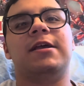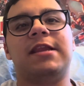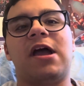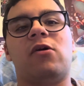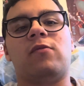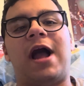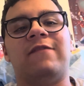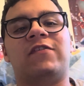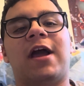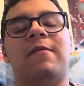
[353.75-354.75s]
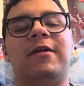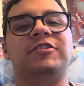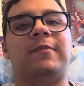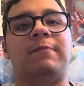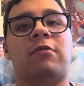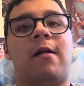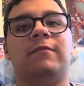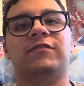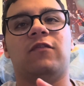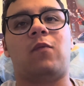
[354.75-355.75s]
Now, I forgot to mention my
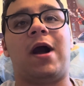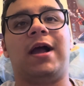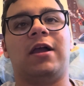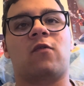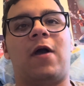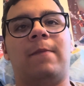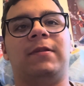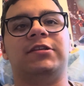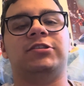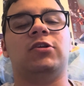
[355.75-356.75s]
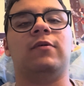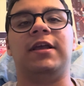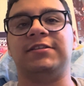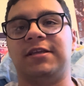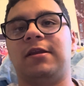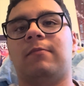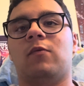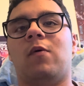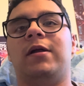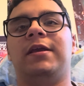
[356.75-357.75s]
problems of why A Quiet Place 2 isn't number
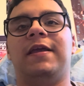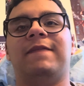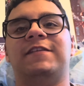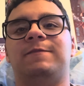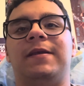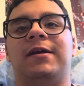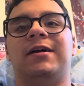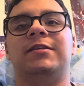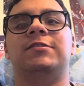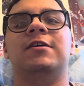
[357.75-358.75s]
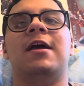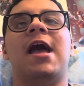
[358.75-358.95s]
one, and that's because